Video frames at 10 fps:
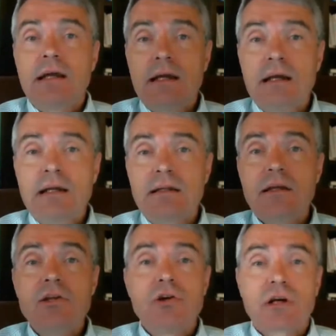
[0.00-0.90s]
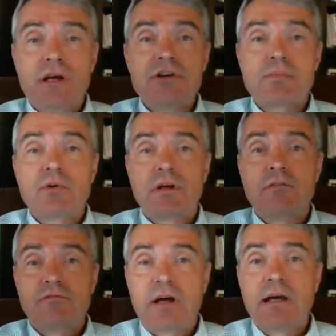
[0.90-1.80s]
Anything your customer can
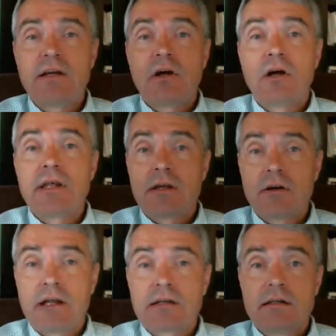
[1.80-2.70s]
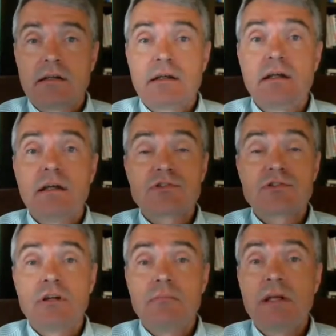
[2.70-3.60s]
find on the internet is
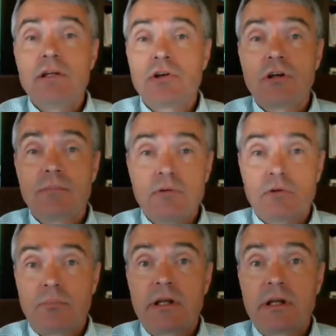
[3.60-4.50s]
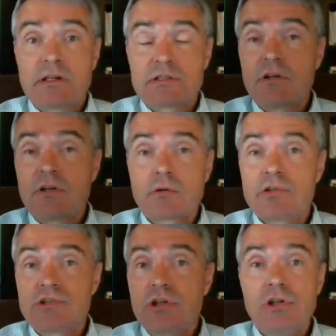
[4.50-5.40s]
going to mean you're going to be replaced. So in other
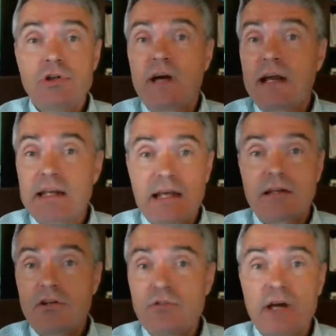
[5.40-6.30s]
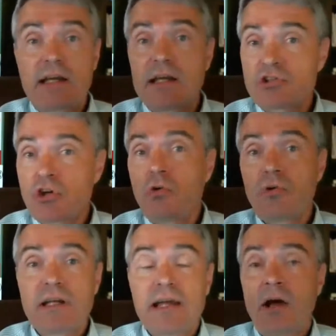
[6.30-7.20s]
words, you've got to get you've got to get
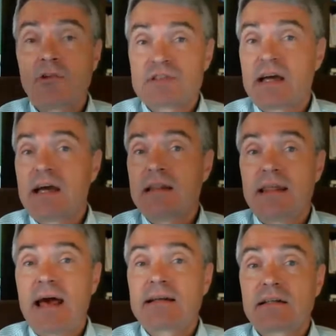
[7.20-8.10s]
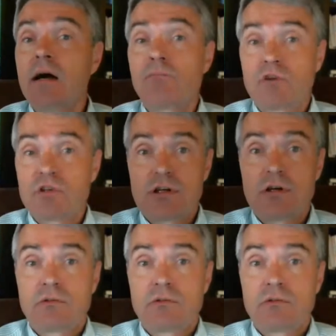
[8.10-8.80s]
totally outside that comfort zone.